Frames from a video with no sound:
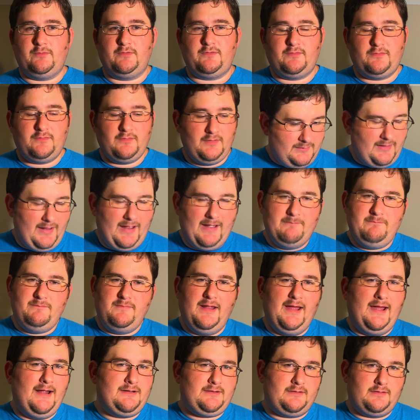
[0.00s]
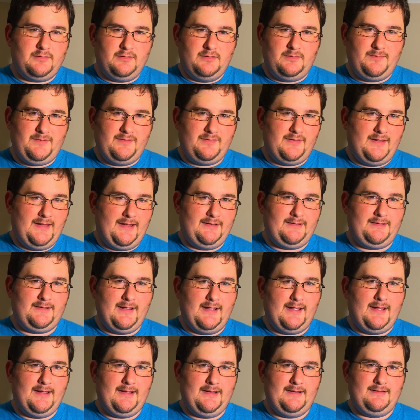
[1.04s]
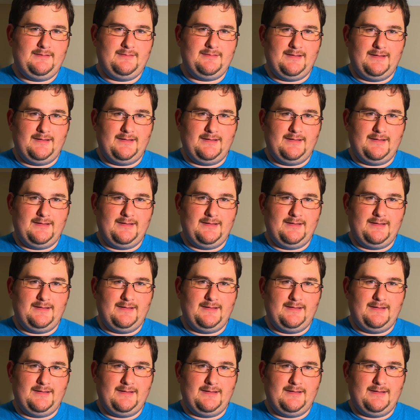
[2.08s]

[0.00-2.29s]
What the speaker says: which I'm not going to be that guy